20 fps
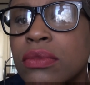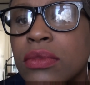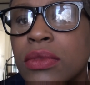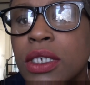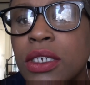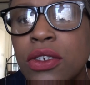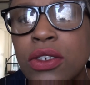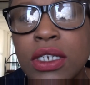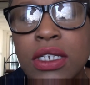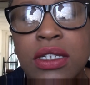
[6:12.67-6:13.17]

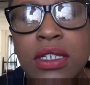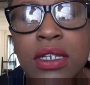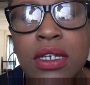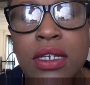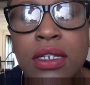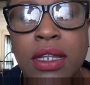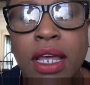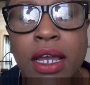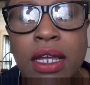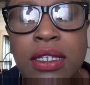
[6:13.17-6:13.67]
As you can
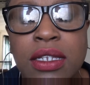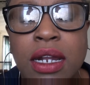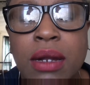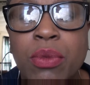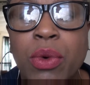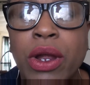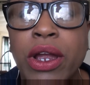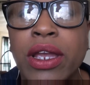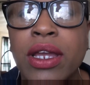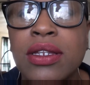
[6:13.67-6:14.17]
see, like I said, I'm
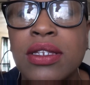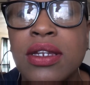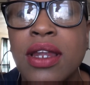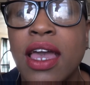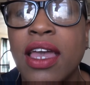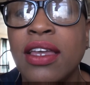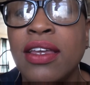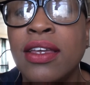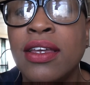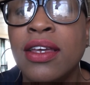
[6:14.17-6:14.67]
wearing it
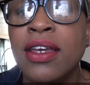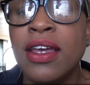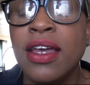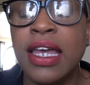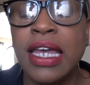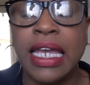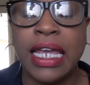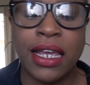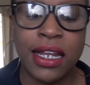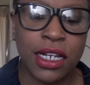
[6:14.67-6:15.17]
today.
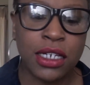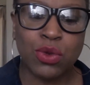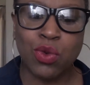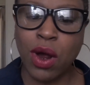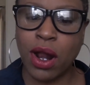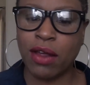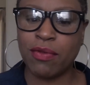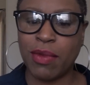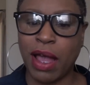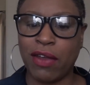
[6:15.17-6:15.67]
It is
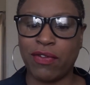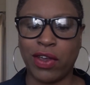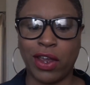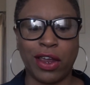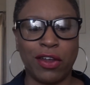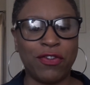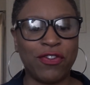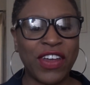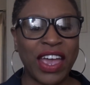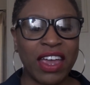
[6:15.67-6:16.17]
one of my
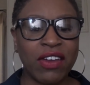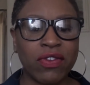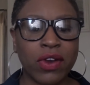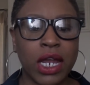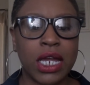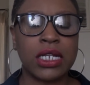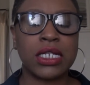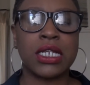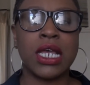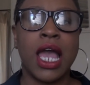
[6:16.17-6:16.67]
very
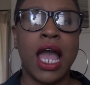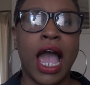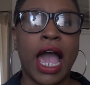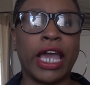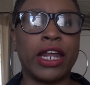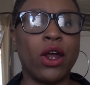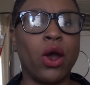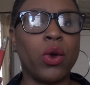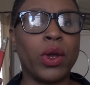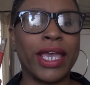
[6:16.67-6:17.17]
favorites.
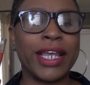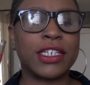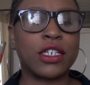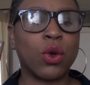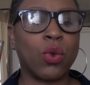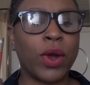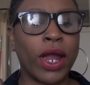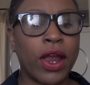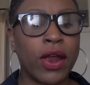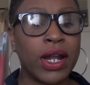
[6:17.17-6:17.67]
I don't get to
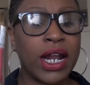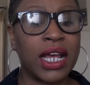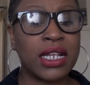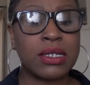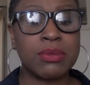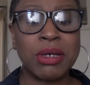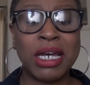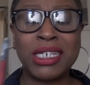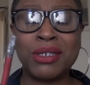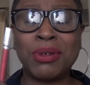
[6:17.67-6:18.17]
wear it
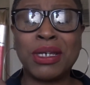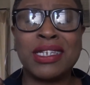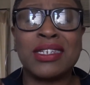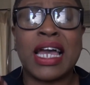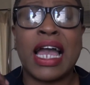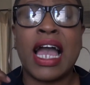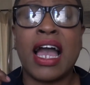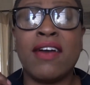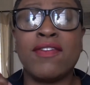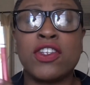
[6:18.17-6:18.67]
as much because
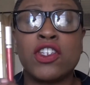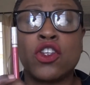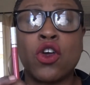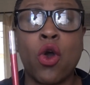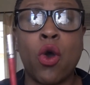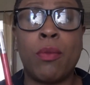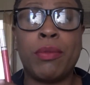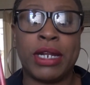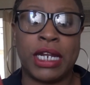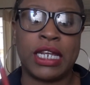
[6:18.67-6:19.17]
I have
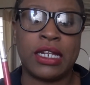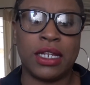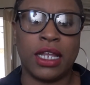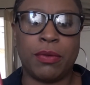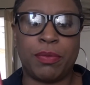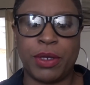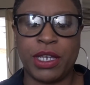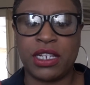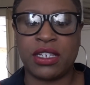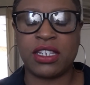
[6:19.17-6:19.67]
so many
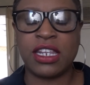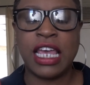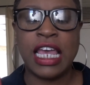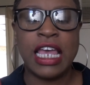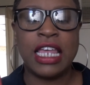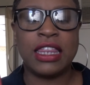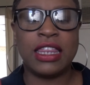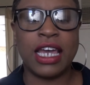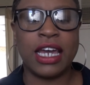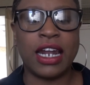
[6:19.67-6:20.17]

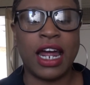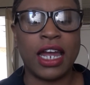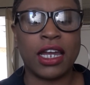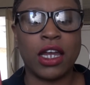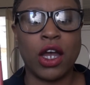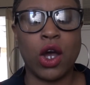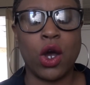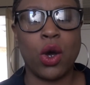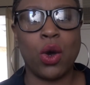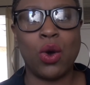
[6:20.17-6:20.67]
lippies that I
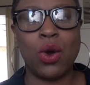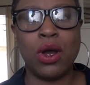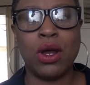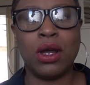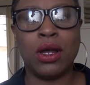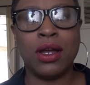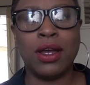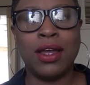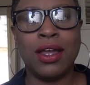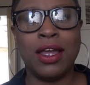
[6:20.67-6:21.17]
go
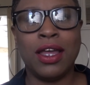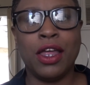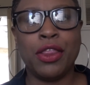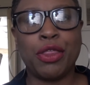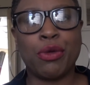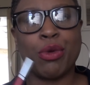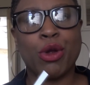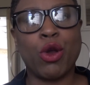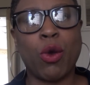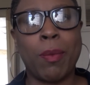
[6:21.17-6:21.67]

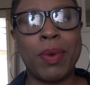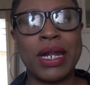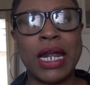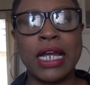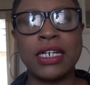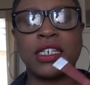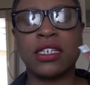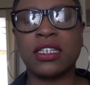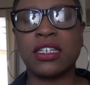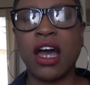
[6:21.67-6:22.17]
through. But
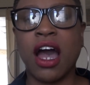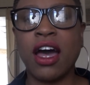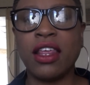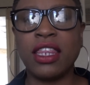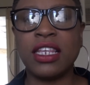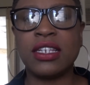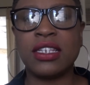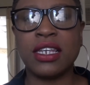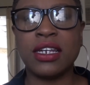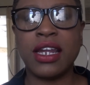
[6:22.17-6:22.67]
I saw
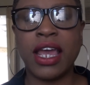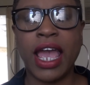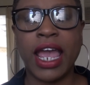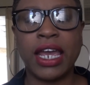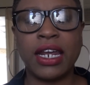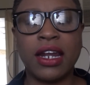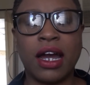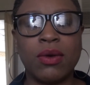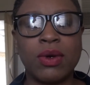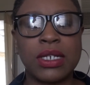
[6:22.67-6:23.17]
this today
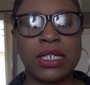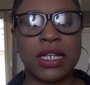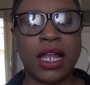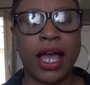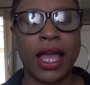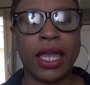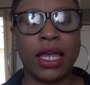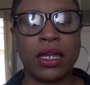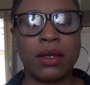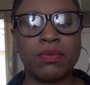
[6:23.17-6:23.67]
and I was
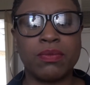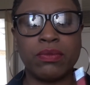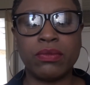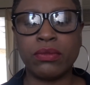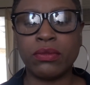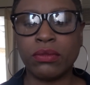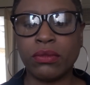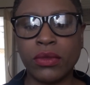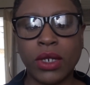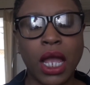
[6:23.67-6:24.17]
like,
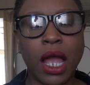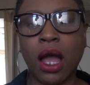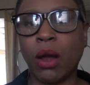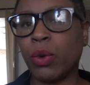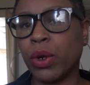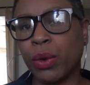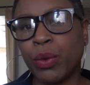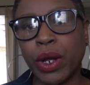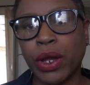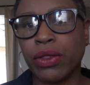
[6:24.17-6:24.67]
I
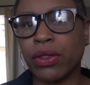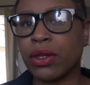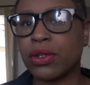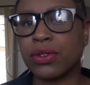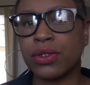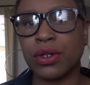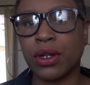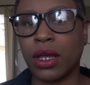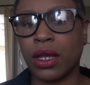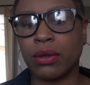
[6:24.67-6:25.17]
want to wear
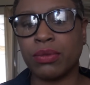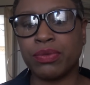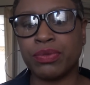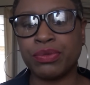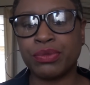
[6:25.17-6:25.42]
this today.